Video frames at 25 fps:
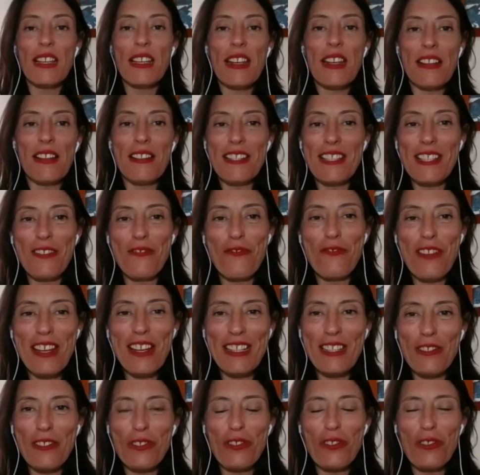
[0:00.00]

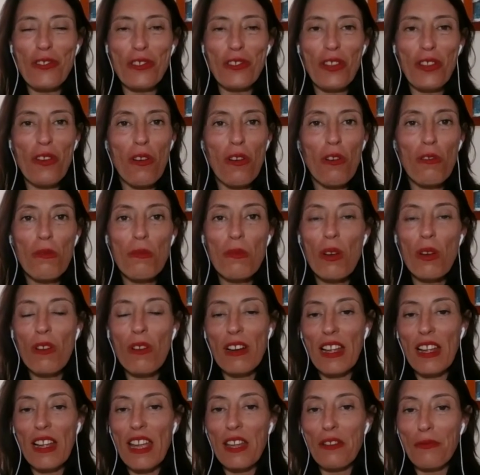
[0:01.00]
alisonreiner.com, or
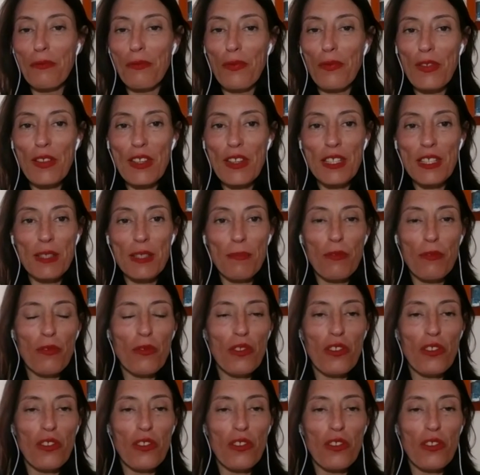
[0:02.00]
again on Facebook.